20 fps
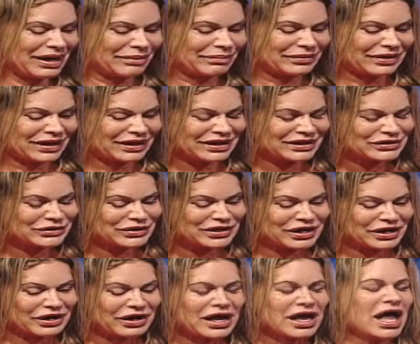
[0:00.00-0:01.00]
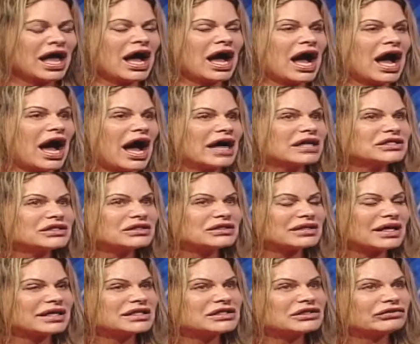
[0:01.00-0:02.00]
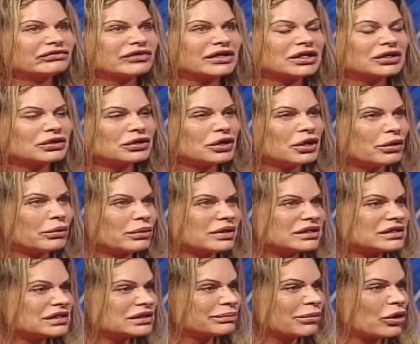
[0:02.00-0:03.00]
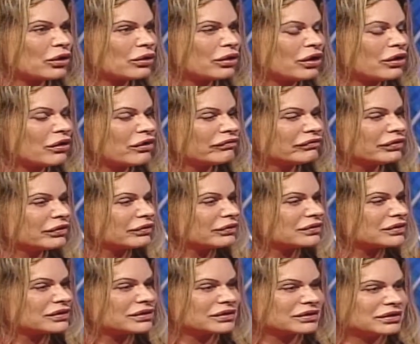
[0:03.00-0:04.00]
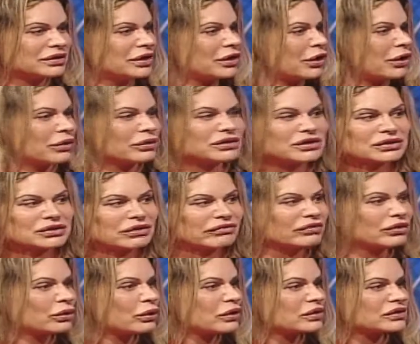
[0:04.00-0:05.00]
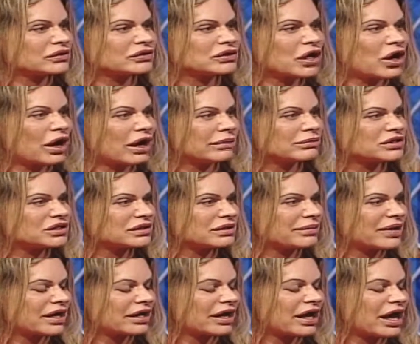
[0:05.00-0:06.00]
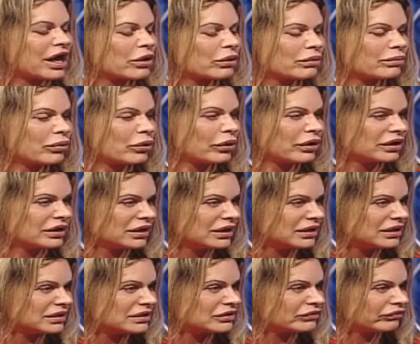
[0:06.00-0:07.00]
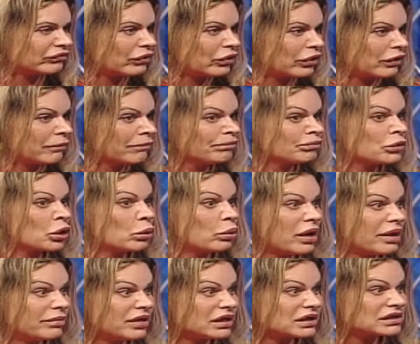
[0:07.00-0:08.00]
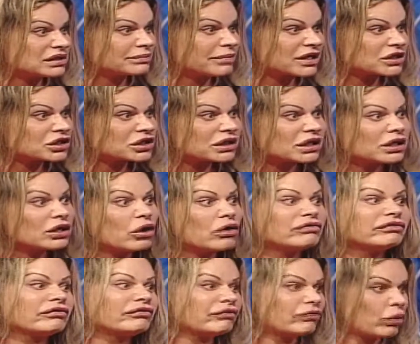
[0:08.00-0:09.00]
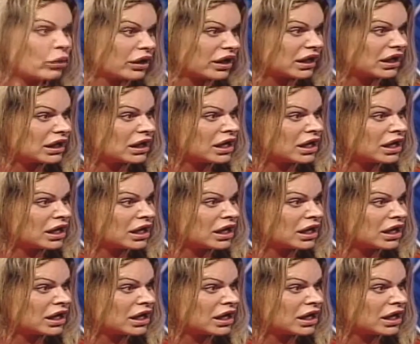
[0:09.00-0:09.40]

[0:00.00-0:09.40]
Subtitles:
that you're here. I just figured, you know, we spoke over, you know, just over the course of time, just about how important it is for women, especially over 40,